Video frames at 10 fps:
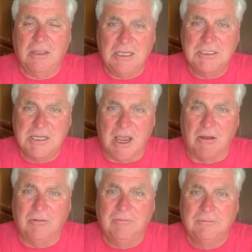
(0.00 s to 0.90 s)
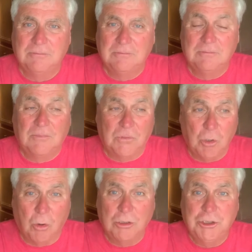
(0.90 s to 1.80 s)
things down.
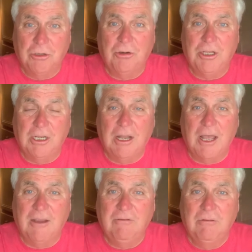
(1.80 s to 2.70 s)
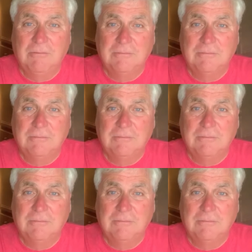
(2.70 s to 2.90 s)
Your journey in life